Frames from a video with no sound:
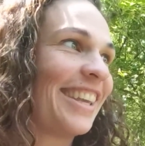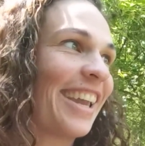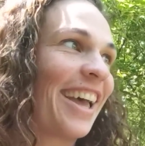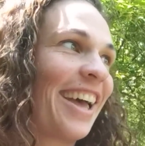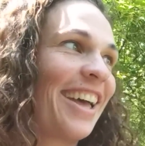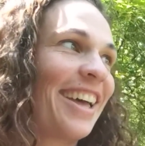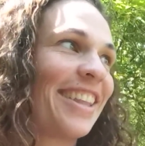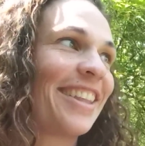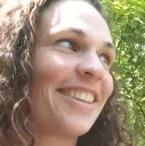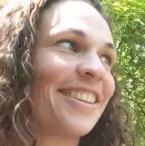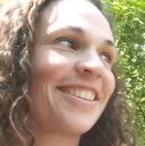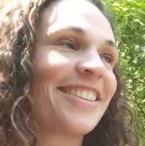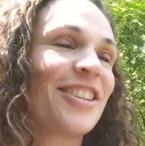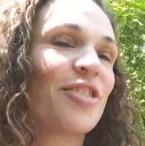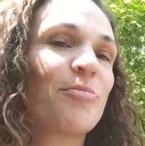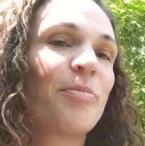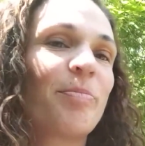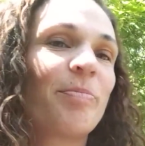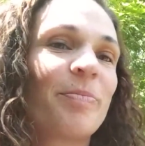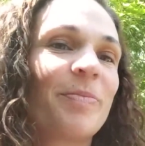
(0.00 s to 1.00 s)

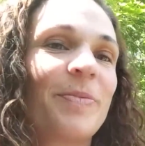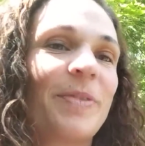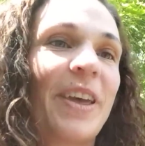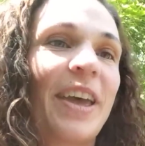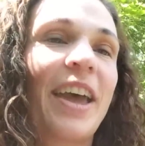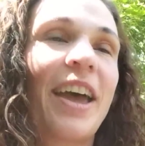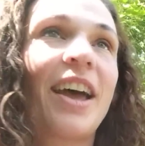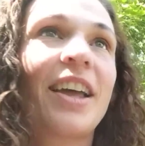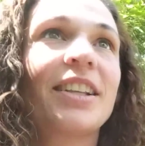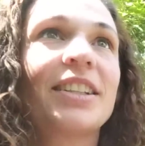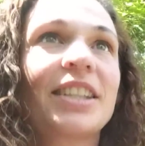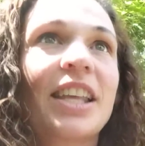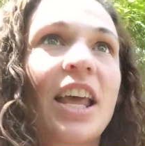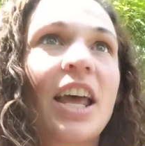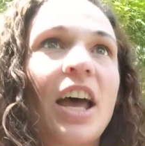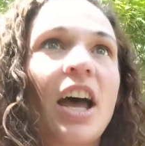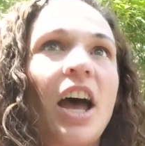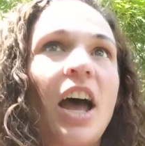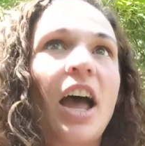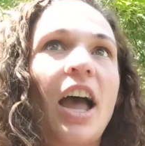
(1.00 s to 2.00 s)
Yeah, the hats.
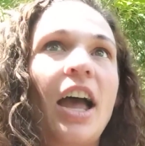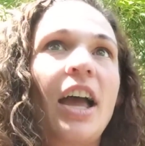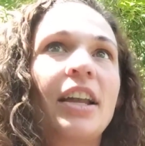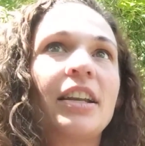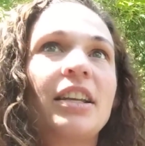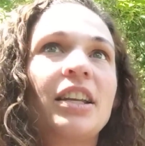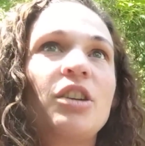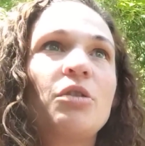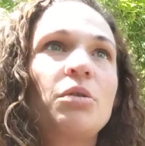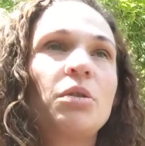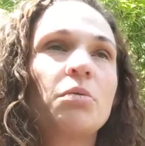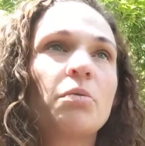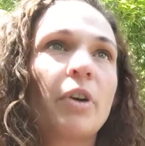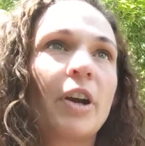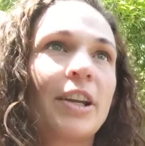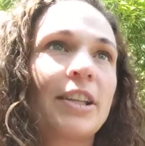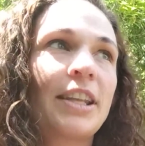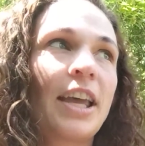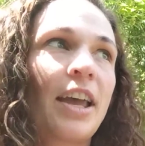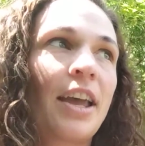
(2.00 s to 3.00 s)
And he was
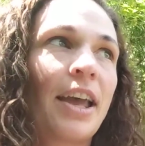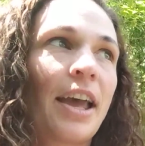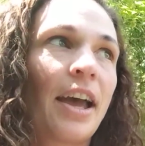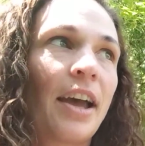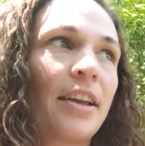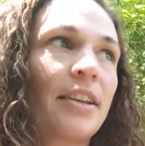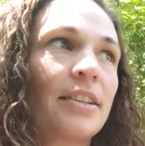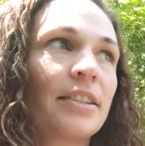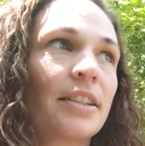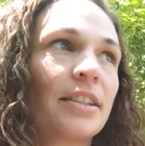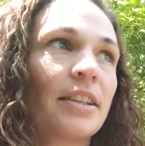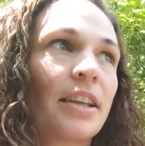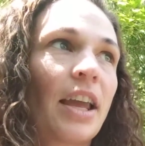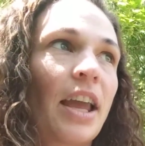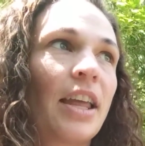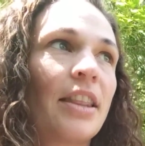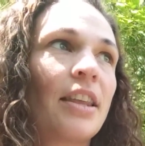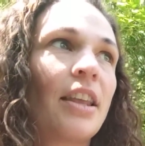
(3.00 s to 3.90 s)
wearing that hat, and